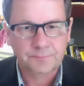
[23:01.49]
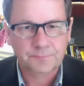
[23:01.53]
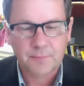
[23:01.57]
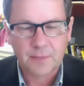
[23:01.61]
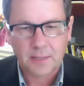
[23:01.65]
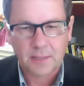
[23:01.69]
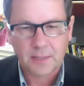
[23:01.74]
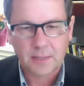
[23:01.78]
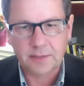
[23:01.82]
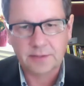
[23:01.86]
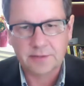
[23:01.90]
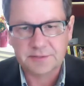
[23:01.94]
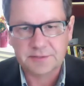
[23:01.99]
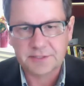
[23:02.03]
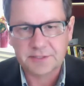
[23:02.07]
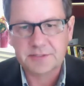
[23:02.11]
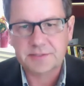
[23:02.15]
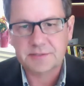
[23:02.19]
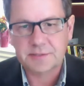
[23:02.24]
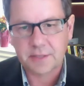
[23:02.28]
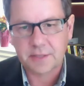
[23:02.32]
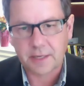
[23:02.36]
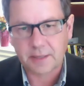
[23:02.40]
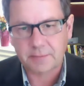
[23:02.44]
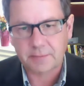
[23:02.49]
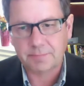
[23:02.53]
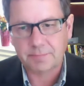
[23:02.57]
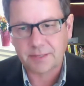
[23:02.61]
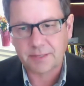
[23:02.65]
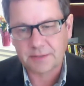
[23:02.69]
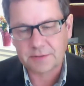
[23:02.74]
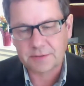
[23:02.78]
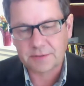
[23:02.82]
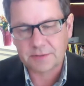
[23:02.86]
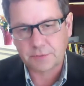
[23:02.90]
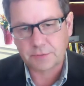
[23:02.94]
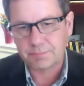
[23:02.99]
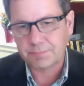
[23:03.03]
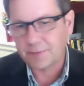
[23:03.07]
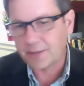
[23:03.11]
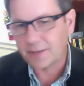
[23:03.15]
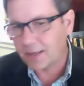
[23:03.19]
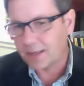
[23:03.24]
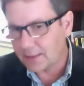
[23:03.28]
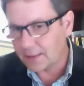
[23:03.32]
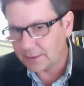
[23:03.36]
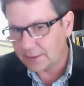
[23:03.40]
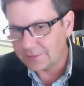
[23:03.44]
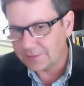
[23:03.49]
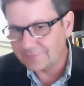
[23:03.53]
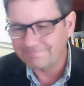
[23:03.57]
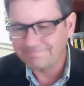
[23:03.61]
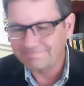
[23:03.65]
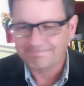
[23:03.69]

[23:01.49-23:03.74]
and it does that based on, but